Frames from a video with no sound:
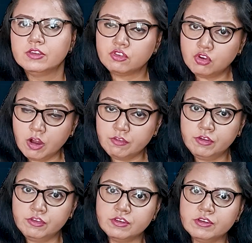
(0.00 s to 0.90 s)
Stock
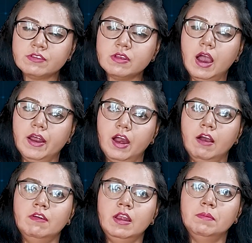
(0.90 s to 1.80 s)
futures are
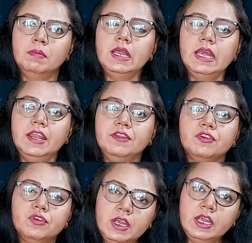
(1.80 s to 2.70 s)
available in
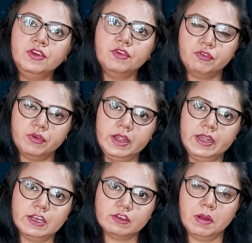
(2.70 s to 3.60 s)
3 different
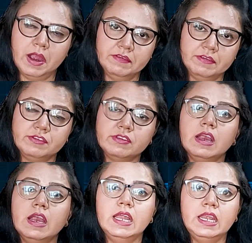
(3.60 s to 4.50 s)
expiries:
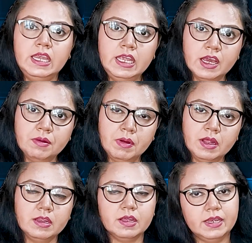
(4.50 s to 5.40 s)
near
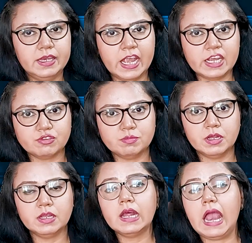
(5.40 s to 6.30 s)
month, next
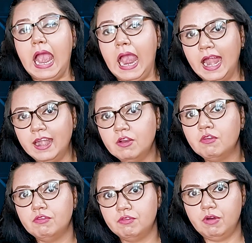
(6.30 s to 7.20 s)
month, and
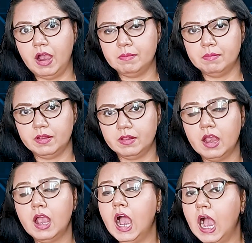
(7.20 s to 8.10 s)
far month.
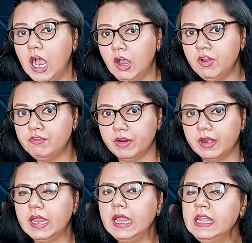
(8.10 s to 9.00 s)

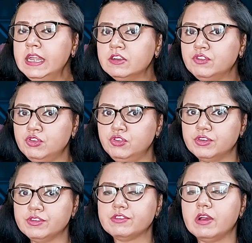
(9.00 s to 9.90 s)
However, index
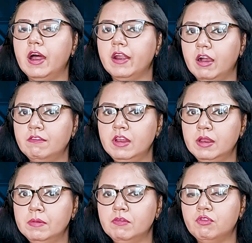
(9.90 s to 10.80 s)
futures are
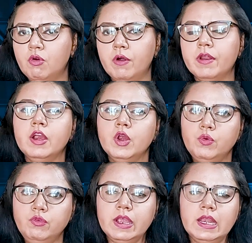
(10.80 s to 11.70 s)
available for
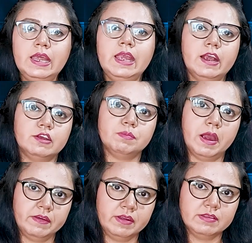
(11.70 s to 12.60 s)
weekly
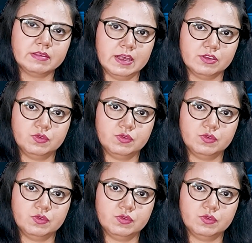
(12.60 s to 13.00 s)
expiries as